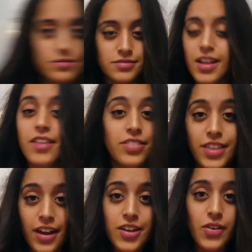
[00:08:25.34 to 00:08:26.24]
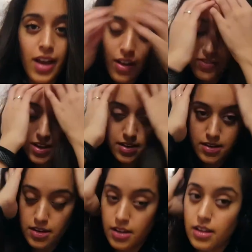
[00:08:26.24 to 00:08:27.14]
And there you have it.
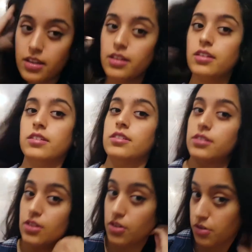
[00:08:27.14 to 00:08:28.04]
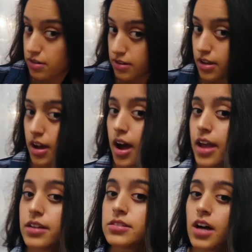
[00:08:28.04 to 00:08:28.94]
So I
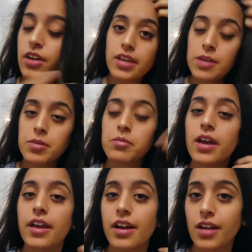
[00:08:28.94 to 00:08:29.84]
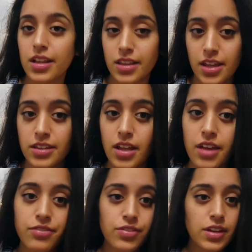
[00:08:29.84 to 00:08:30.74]
love keeping my hair like this. I
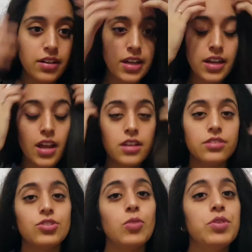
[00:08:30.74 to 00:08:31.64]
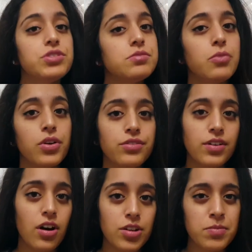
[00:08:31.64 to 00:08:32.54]
feel like it has so much more
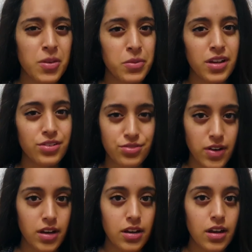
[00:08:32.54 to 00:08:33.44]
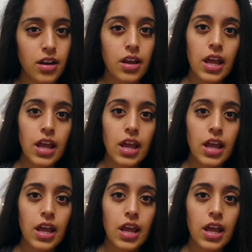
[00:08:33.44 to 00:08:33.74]
volume than when I straighten it.